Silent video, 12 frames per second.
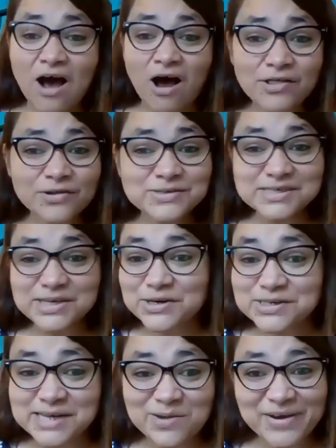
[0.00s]
all those
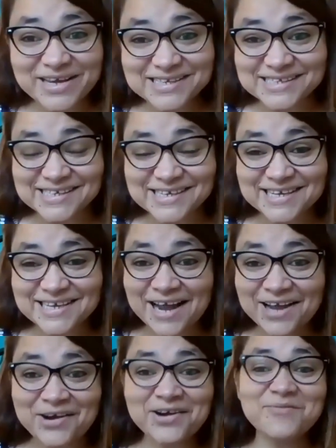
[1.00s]
years I wasted. I
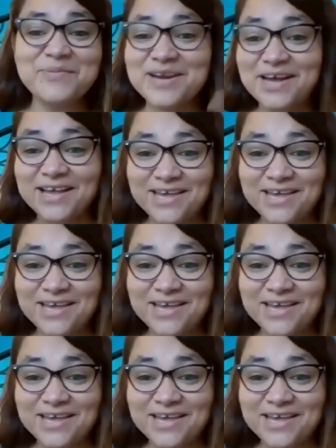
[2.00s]
could have been a